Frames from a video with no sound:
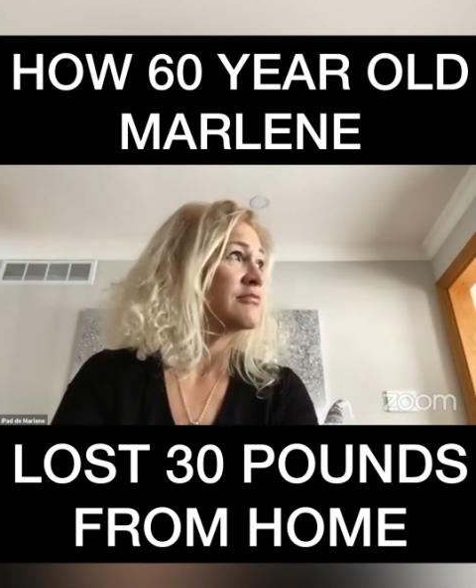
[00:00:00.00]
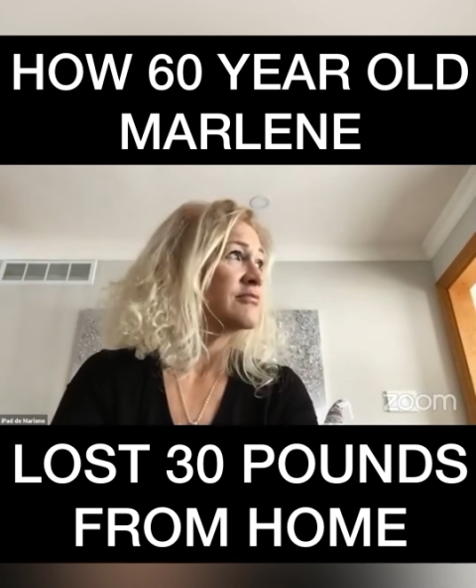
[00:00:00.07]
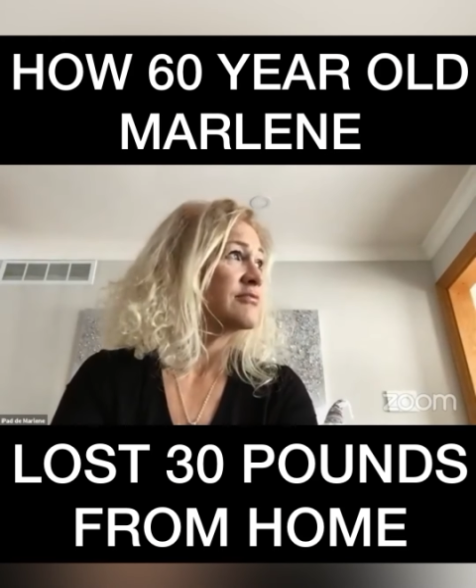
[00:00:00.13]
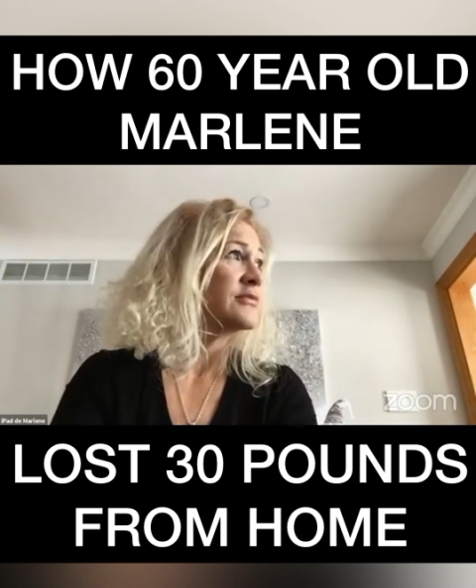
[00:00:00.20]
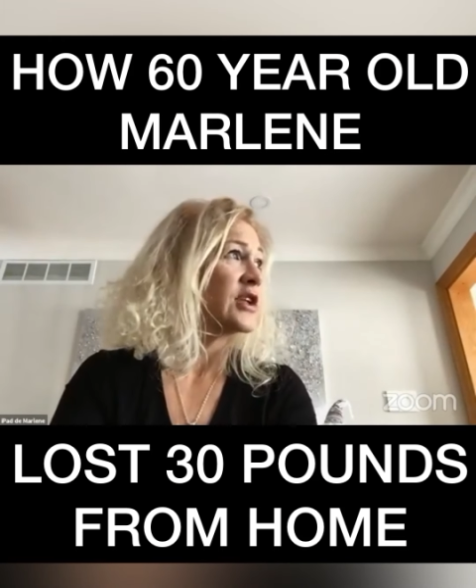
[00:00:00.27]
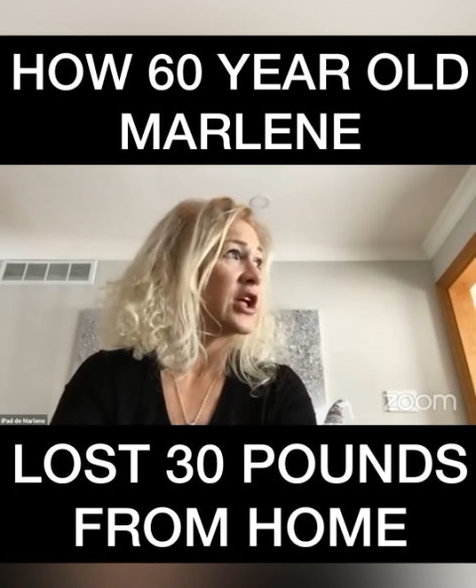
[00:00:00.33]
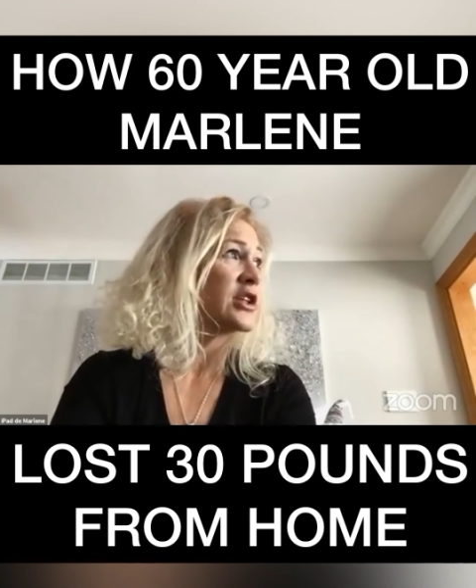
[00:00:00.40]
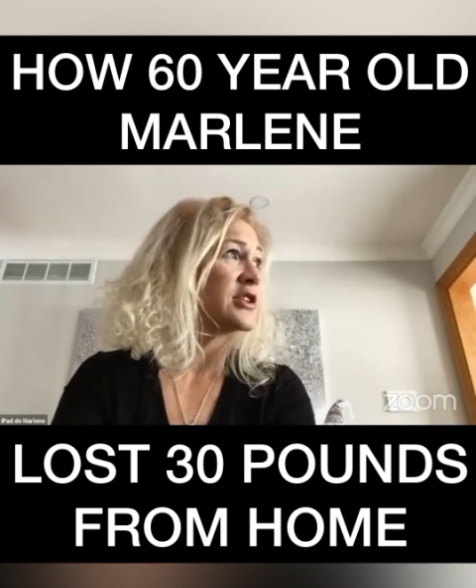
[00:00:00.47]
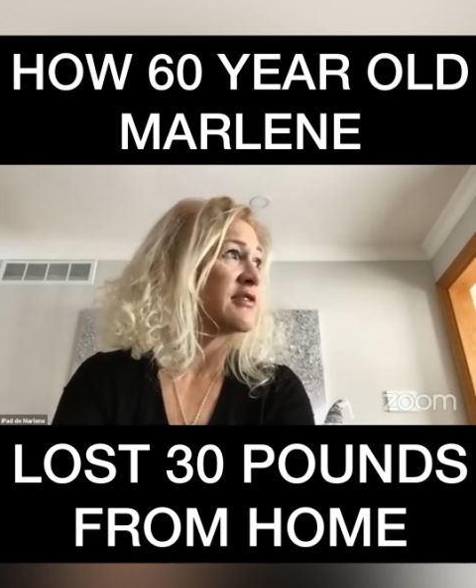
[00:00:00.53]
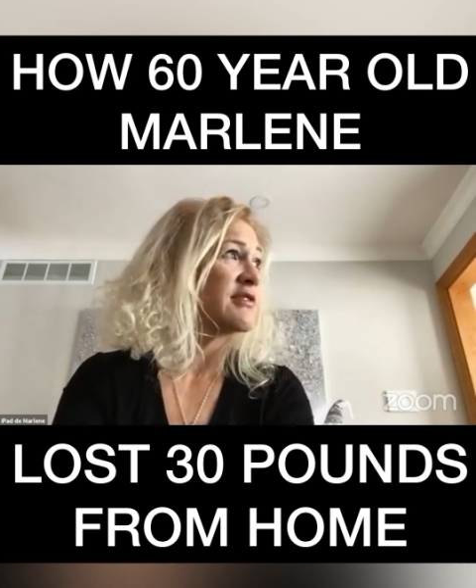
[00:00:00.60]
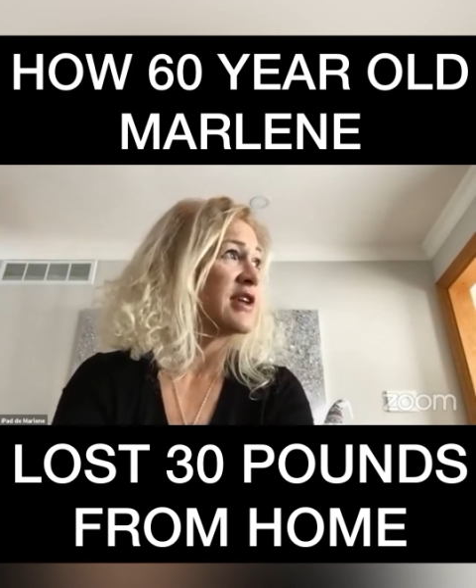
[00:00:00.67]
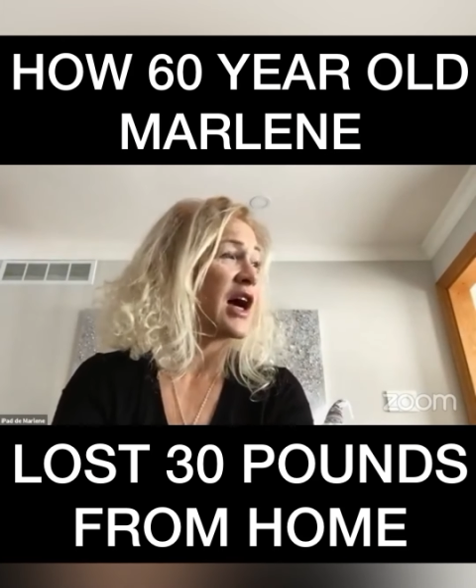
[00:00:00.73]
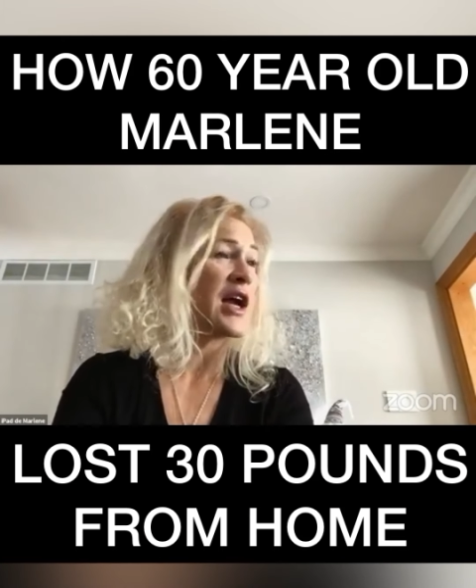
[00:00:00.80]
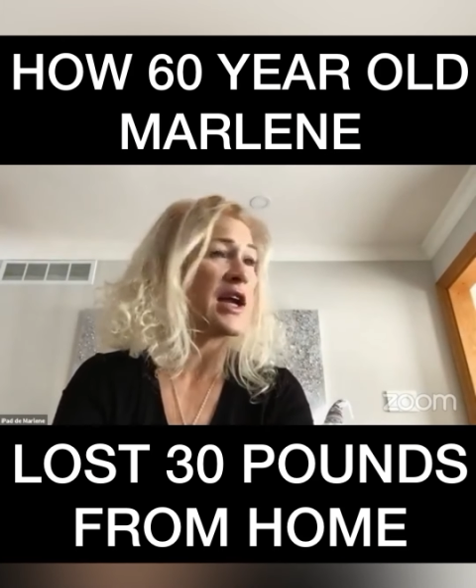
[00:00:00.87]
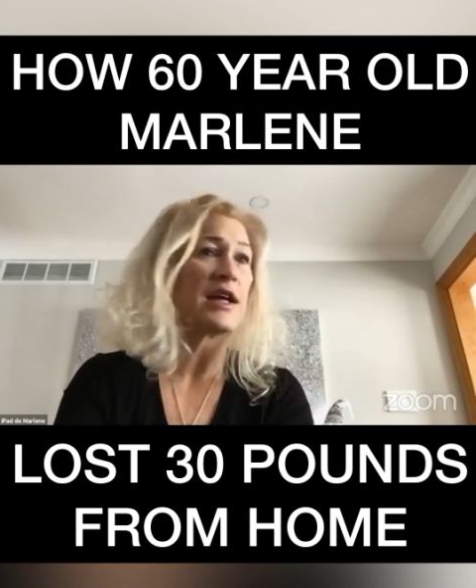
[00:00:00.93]
lots of
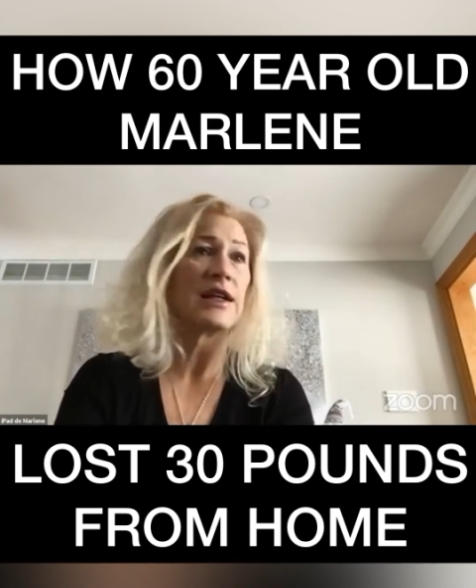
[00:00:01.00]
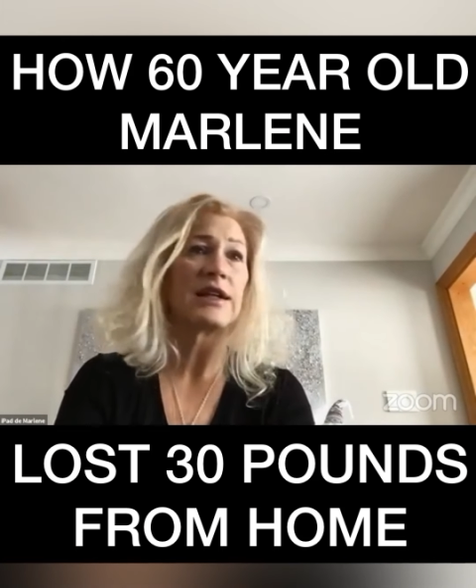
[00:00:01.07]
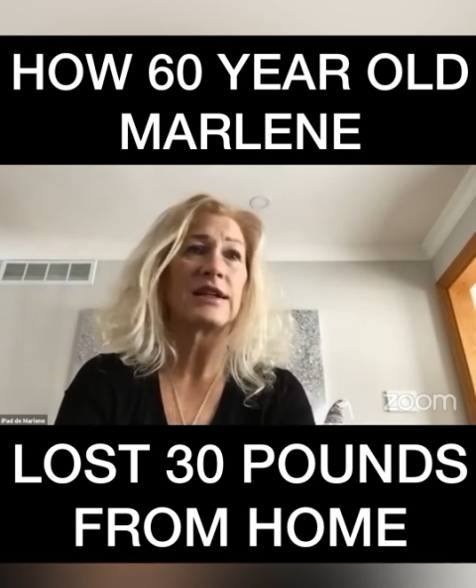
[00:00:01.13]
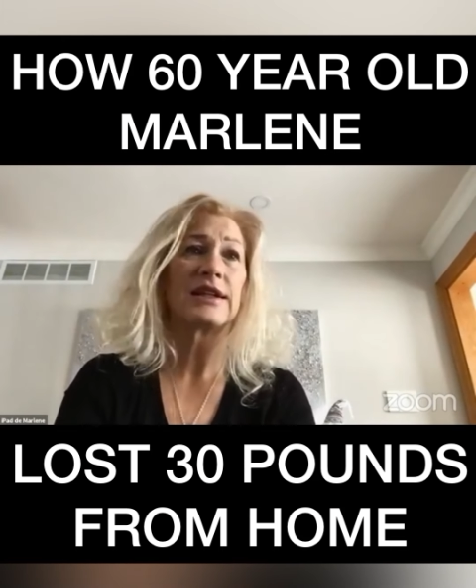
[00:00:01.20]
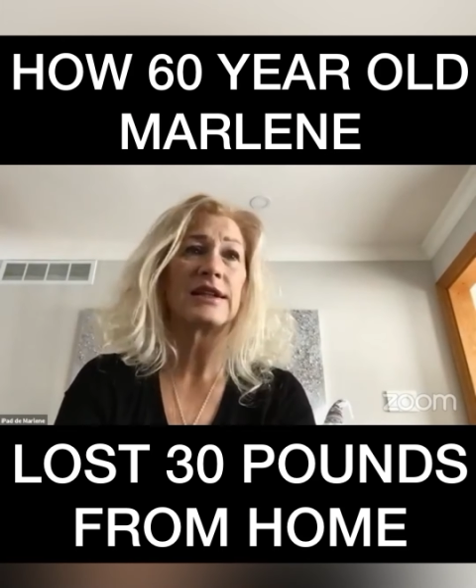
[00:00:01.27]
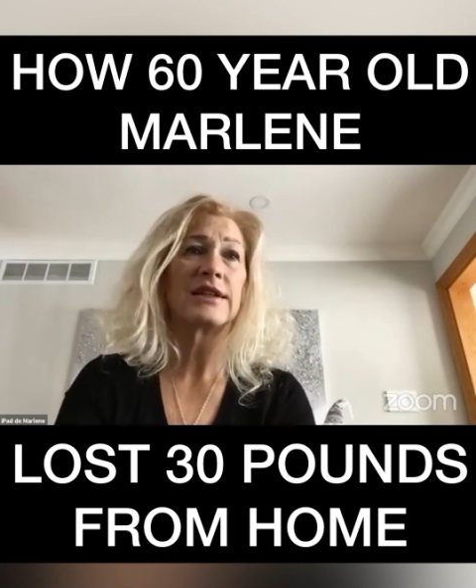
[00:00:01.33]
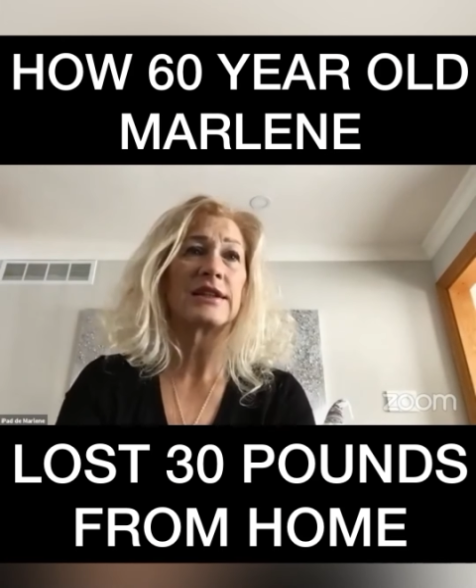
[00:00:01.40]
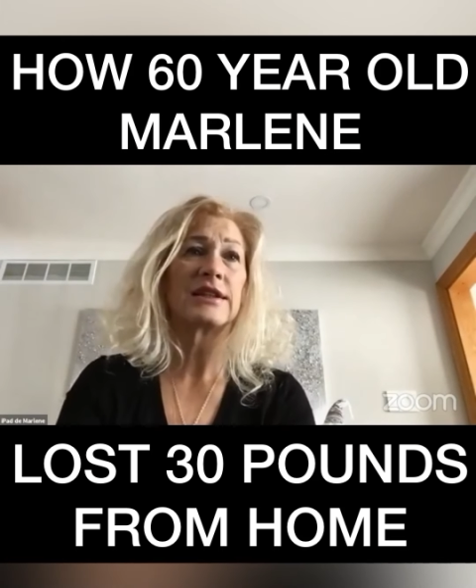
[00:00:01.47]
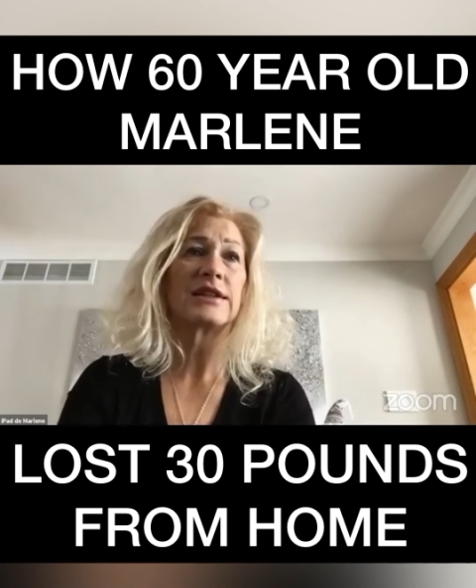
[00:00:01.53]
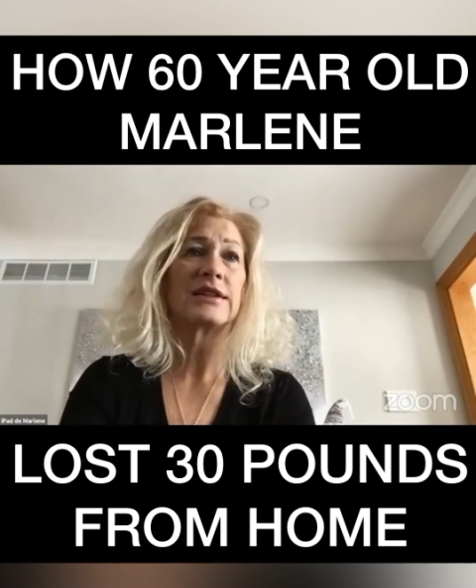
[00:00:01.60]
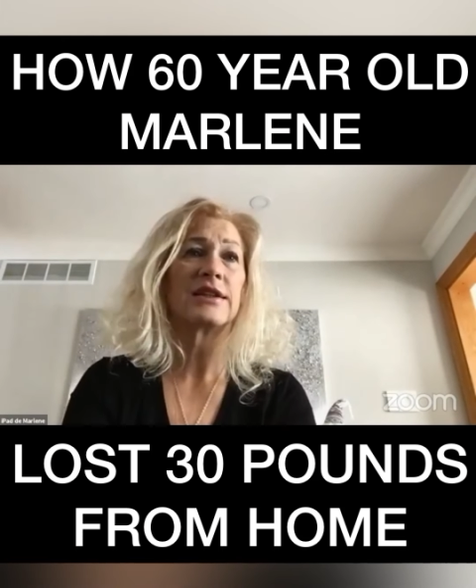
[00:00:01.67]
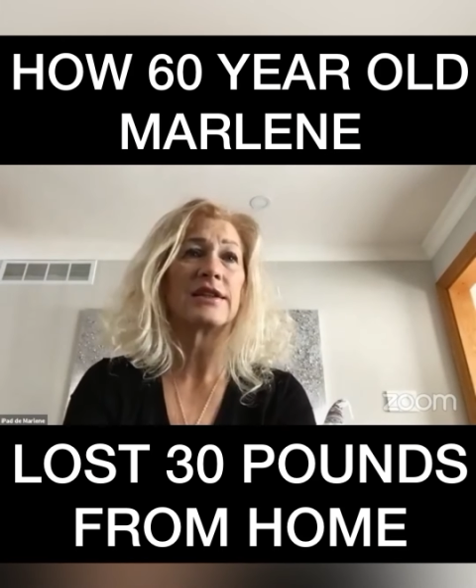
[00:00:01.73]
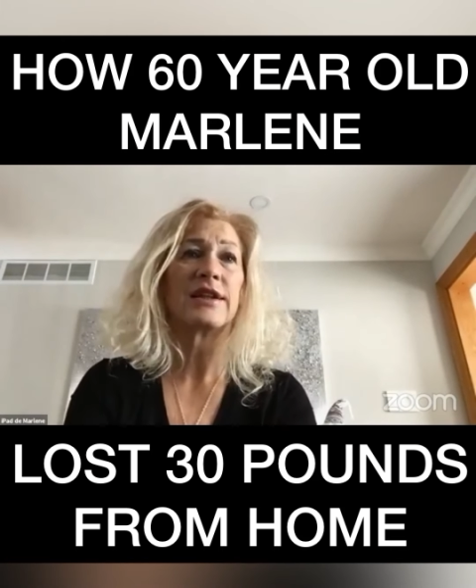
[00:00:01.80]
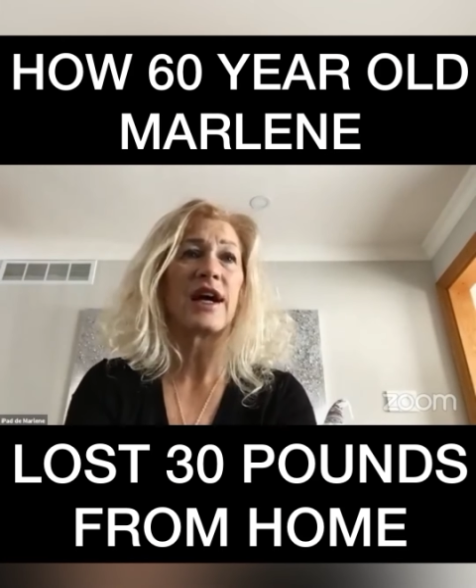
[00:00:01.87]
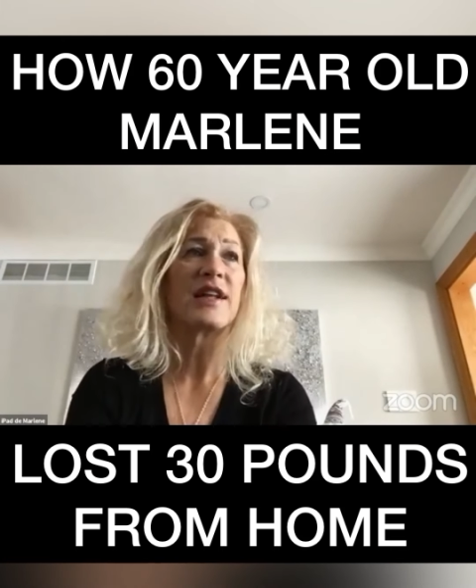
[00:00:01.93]
diet,
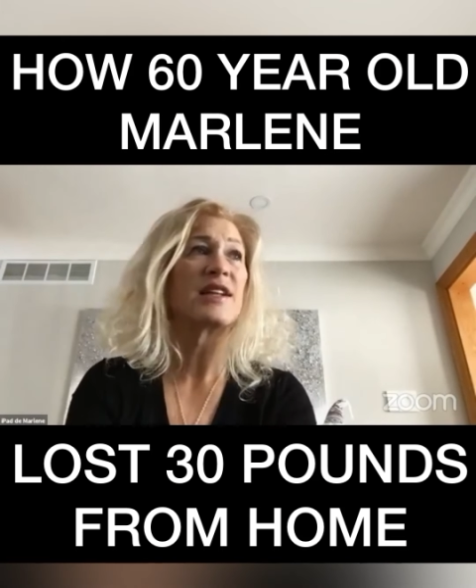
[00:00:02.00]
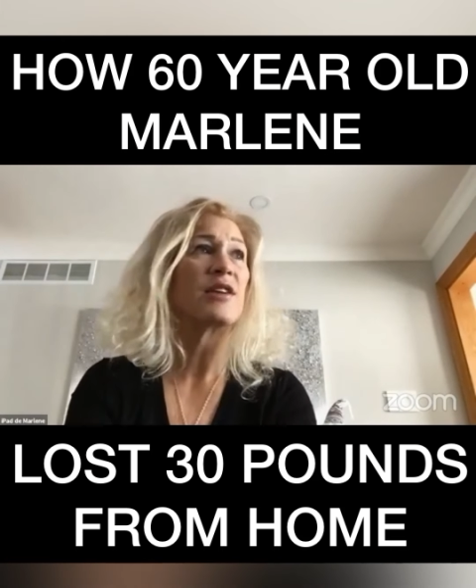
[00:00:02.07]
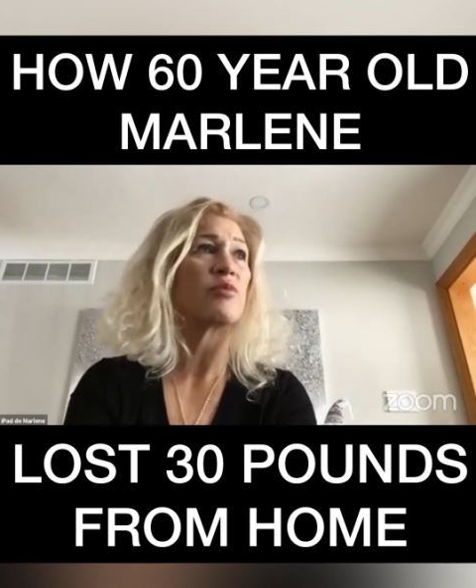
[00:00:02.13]
ideal